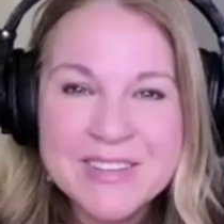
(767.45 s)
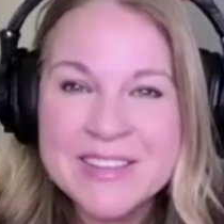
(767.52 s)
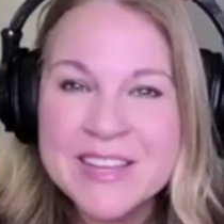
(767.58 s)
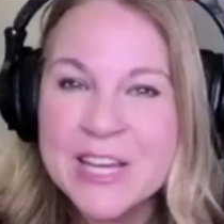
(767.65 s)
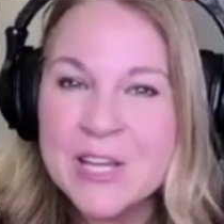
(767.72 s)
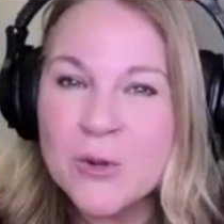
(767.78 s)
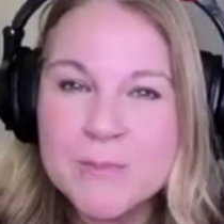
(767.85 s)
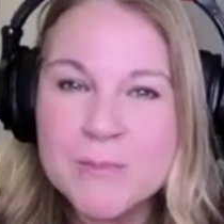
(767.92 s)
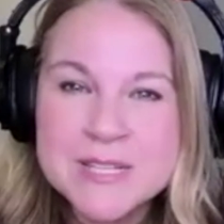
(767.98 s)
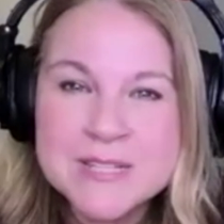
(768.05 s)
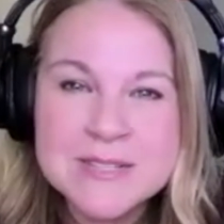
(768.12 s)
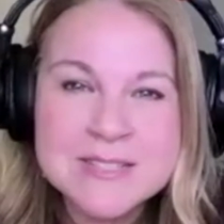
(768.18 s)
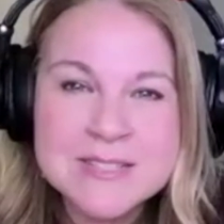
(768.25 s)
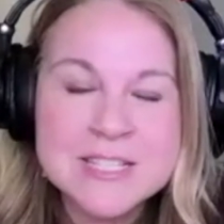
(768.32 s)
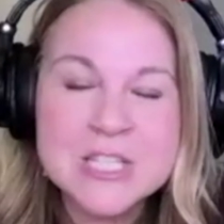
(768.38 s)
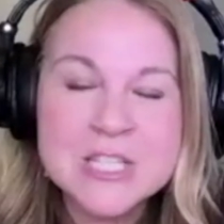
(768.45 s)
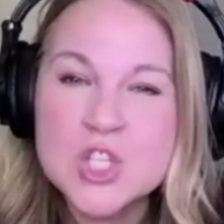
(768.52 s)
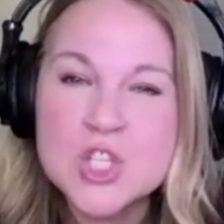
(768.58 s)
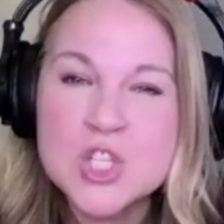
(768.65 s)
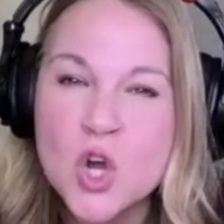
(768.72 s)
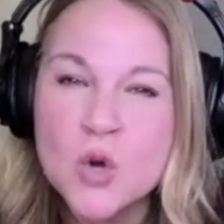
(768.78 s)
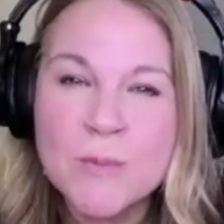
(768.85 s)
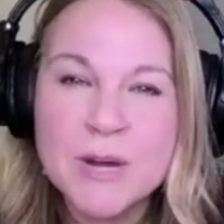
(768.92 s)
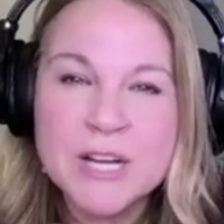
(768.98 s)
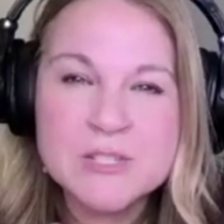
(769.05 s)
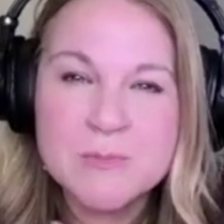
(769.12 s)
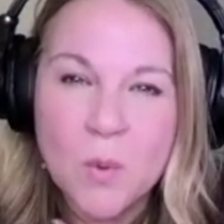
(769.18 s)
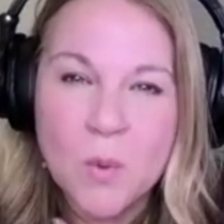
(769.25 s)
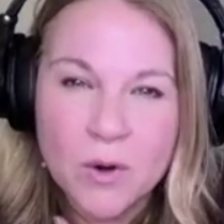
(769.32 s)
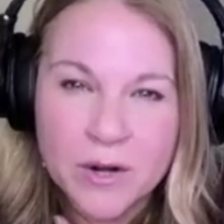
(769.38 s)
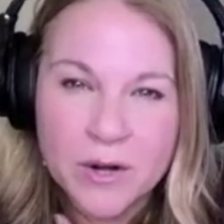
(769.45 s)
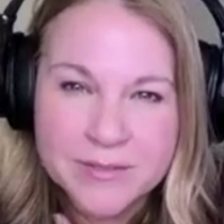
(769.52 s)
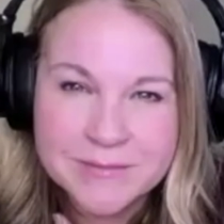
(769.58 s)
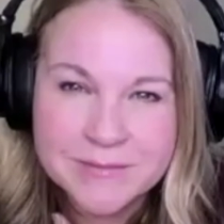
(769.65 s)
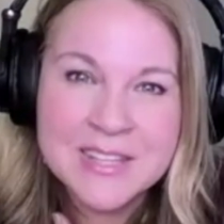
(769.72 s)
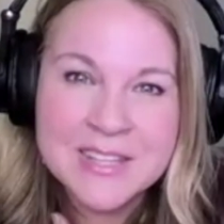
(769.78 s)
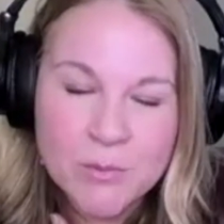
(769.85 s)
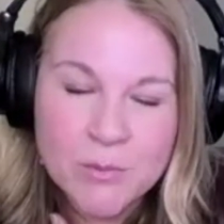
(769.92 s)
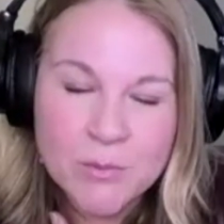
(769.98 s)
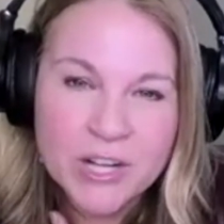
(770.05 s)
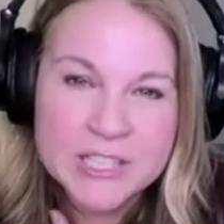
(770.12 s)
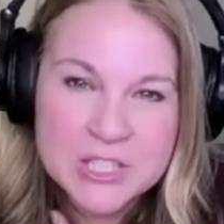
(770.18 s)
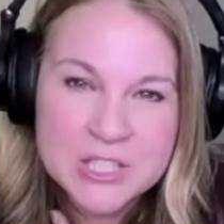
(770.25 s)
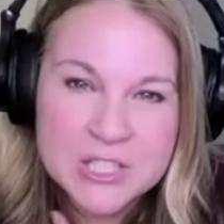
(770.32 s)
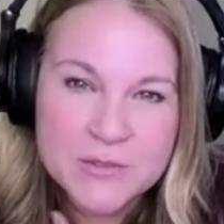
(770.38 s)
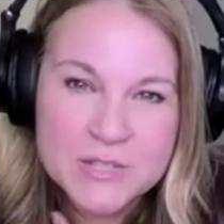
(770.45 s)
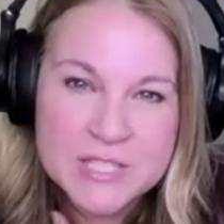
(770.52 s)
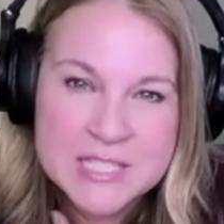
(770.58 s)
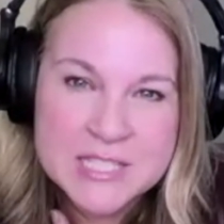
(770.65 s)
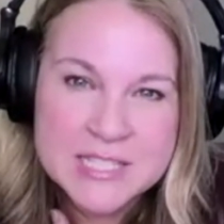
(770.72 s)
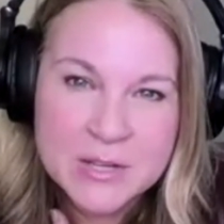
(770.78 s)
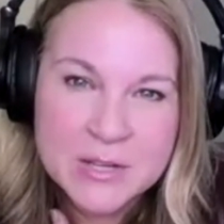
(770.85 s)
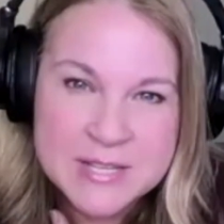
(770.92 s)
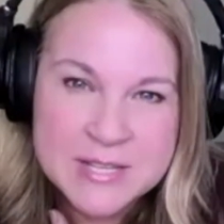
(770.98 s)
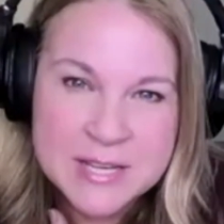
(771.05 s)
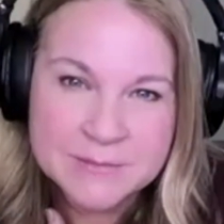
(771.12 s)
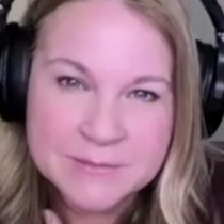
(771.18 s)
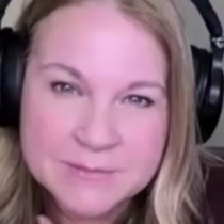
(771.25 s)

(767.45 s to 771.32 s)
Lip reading: that your business is so much more than the products and services that you sell.